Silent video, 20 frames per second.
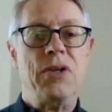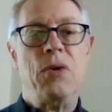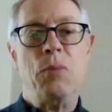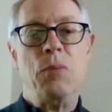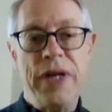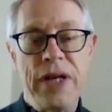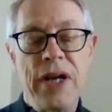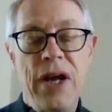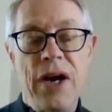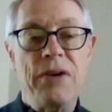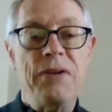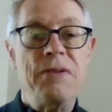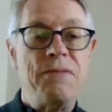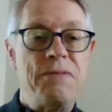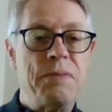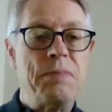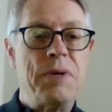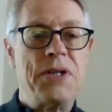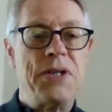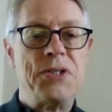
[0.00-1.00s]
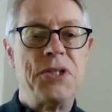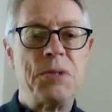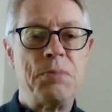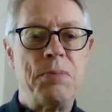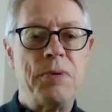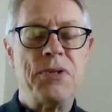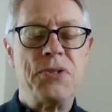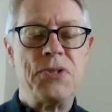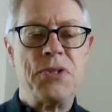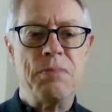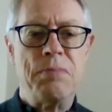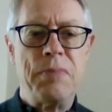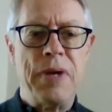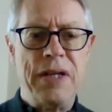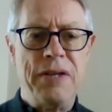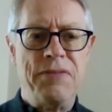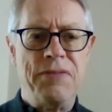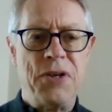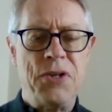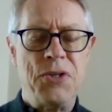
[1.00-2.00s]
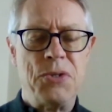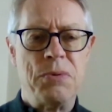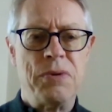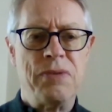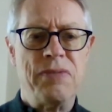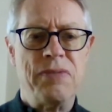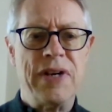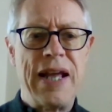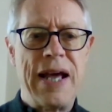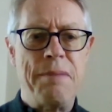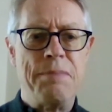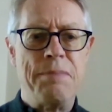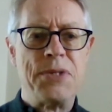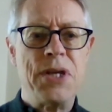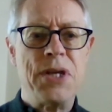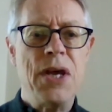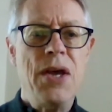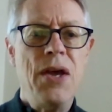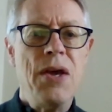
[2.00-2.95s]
we know from past experience that many of those will relapse.